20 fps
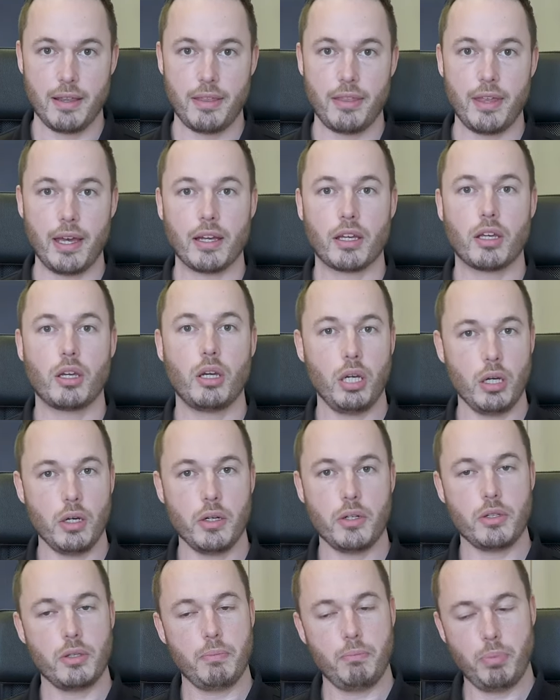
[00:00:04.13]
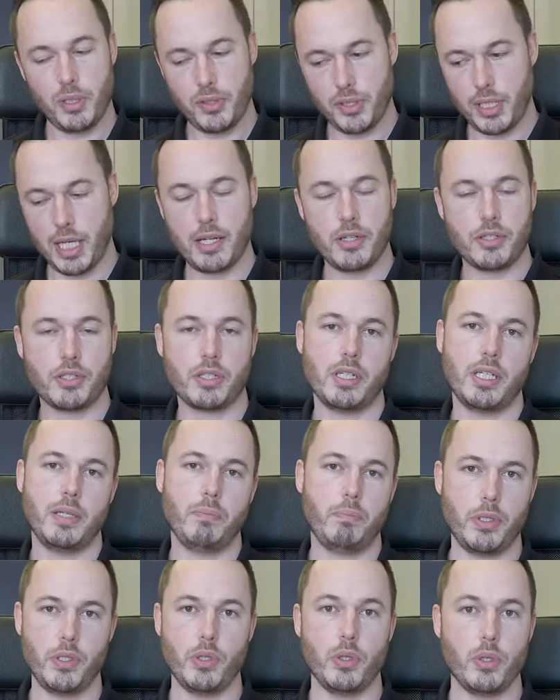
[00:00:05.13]
that could potentially
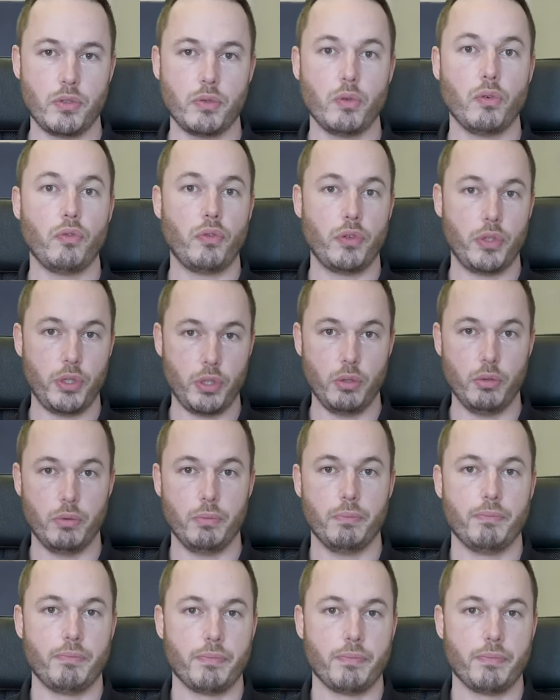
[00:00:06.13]
be useful for you.